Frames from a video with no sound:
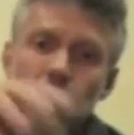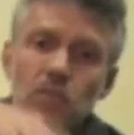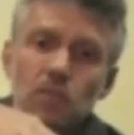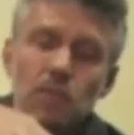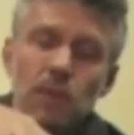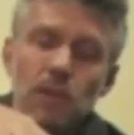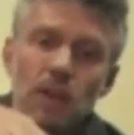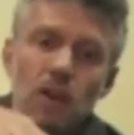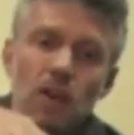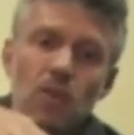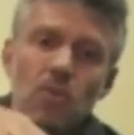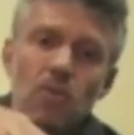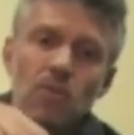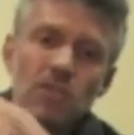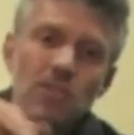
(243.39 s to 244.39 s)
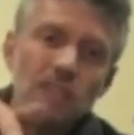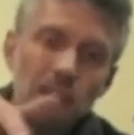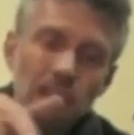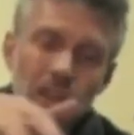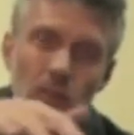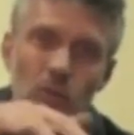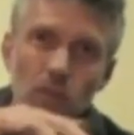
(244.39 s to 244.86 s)
this will be cold and you'll
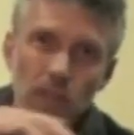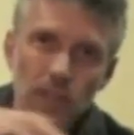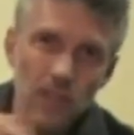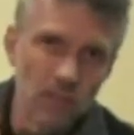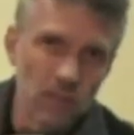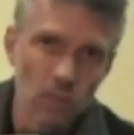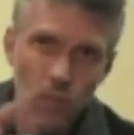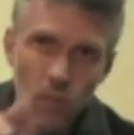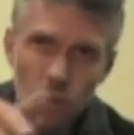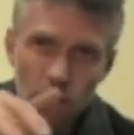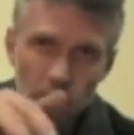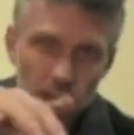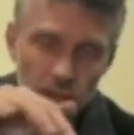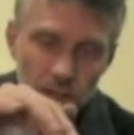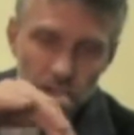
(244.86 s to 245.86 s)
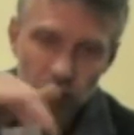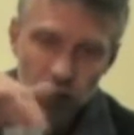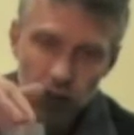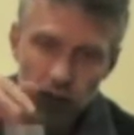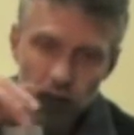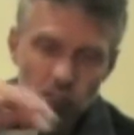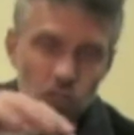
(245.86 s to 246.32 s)
get all these weird
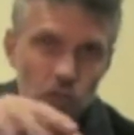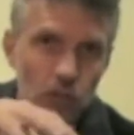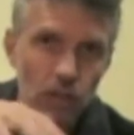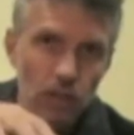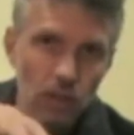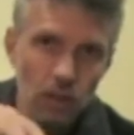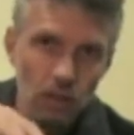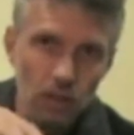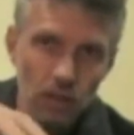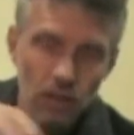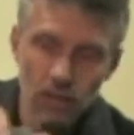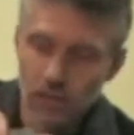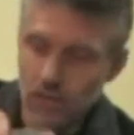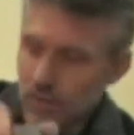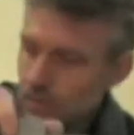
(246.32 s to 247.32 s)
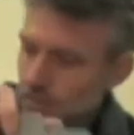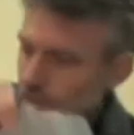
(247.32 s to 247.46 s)
shrink lines.